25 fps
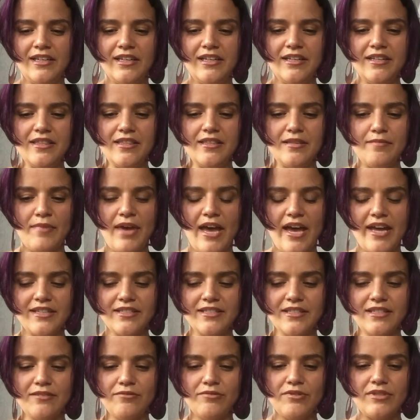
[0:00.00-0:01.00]
the
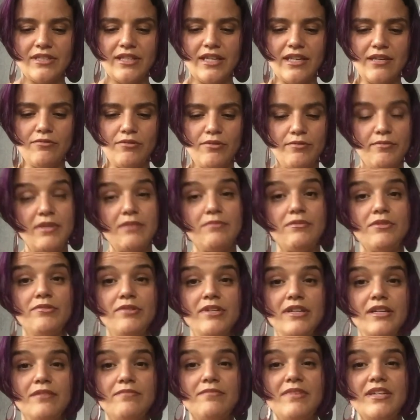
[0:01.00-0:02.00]
masks and was like, well, maybe we
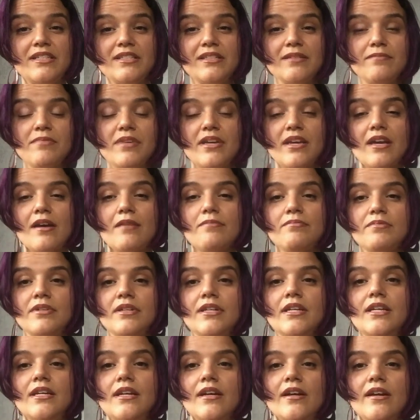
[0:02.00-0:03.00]
can make something happen
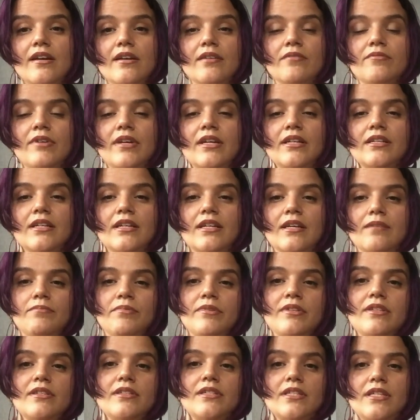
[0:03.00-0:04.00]
here. And we ended up
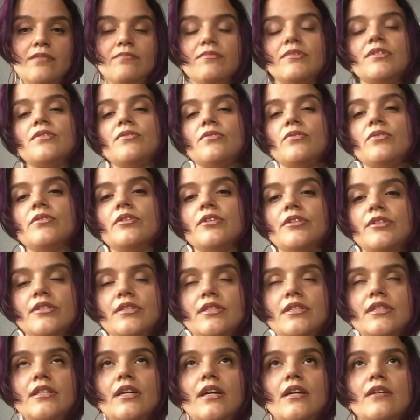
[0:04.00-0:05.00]
with a team of
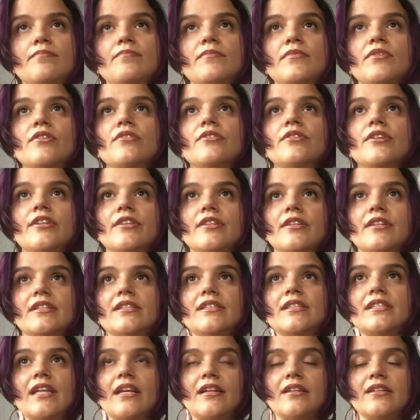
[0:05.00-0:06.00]
sewers up north in
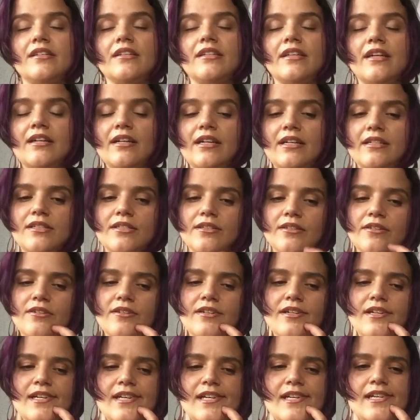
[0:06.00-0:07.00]
Santa Clara. So
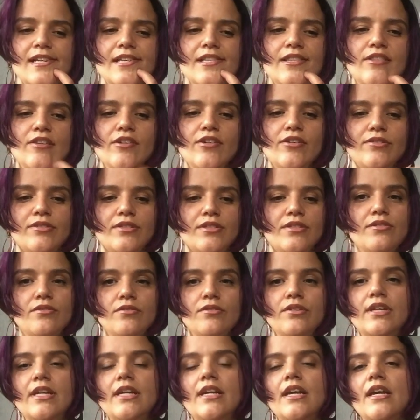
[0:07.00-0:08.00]
those
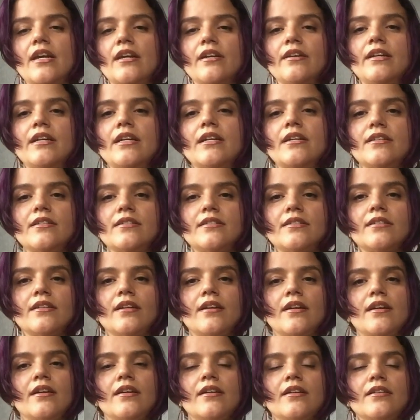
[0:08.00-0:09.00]
three areas
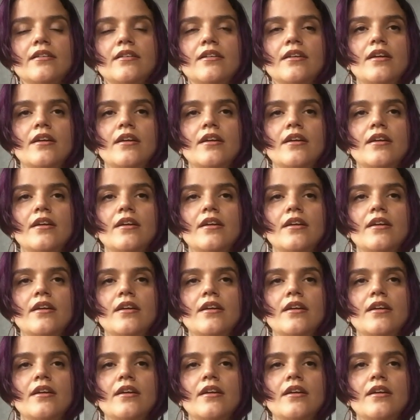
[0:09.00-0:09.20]
are